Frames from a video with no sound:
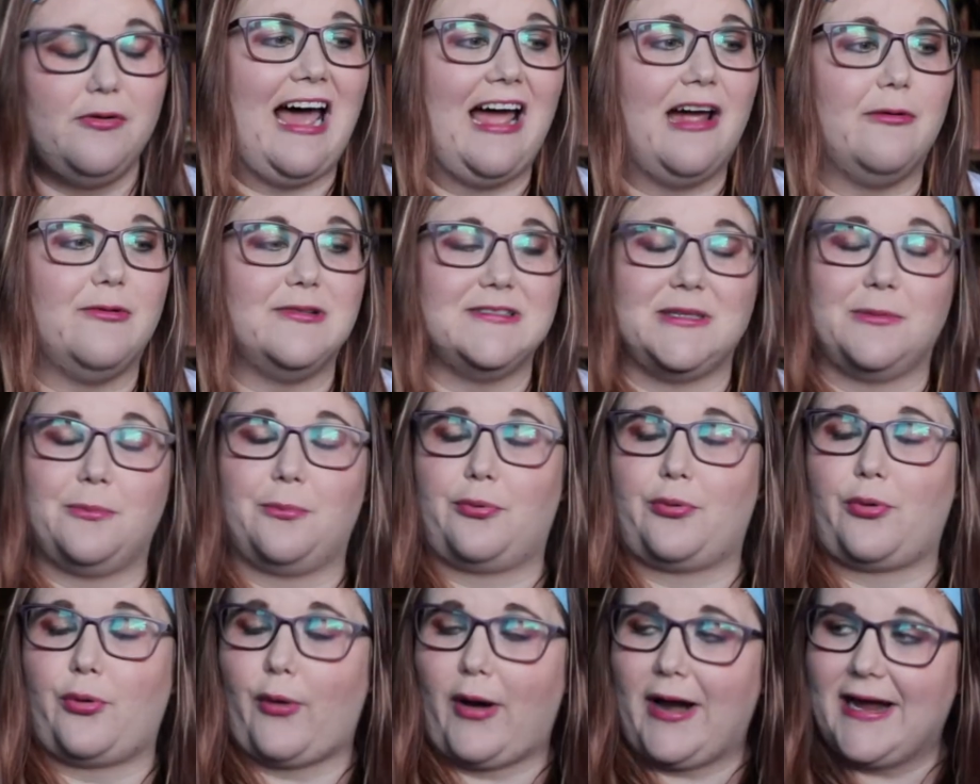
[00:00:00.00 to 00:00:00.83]
I was
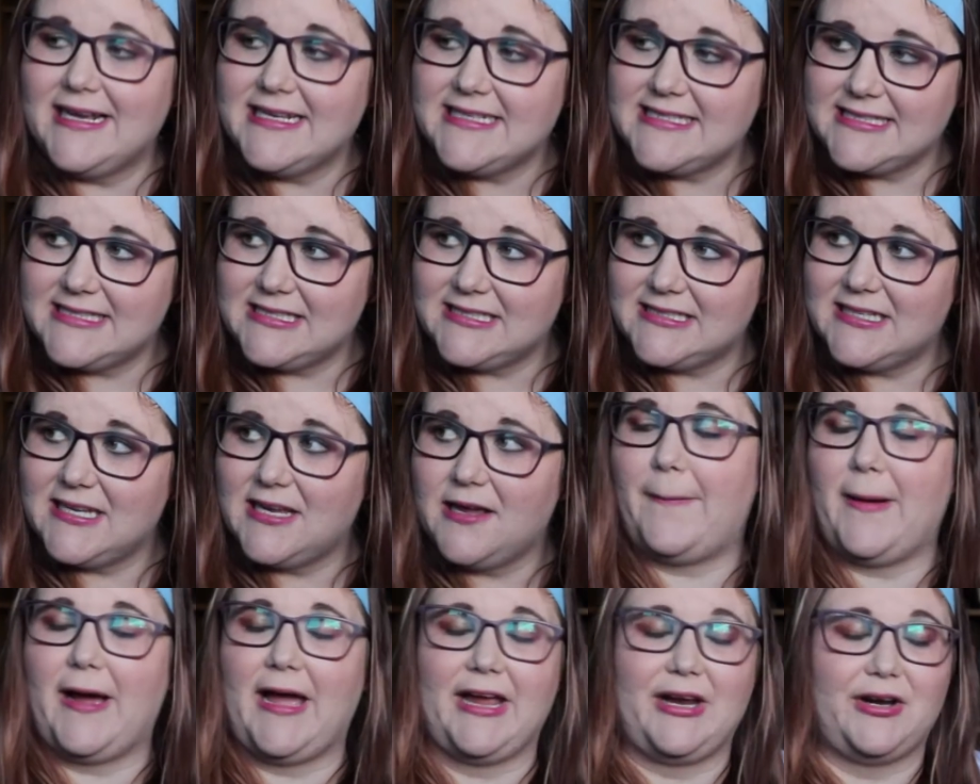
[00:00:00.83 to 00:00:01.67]
impressed
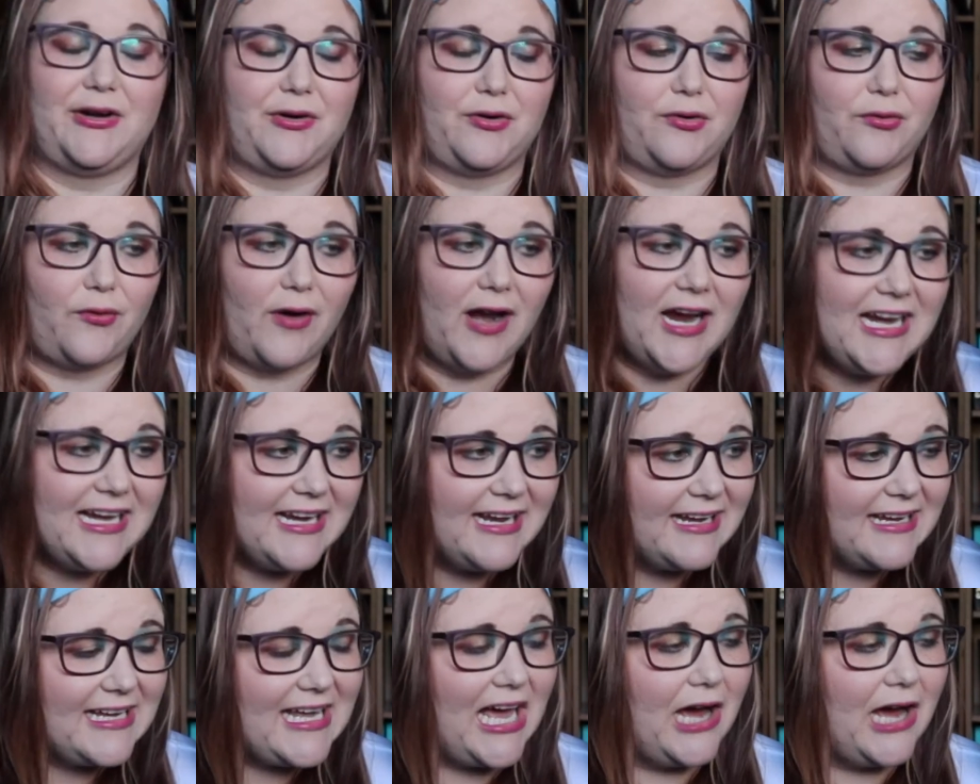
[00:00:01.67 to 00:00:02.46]
by her writing.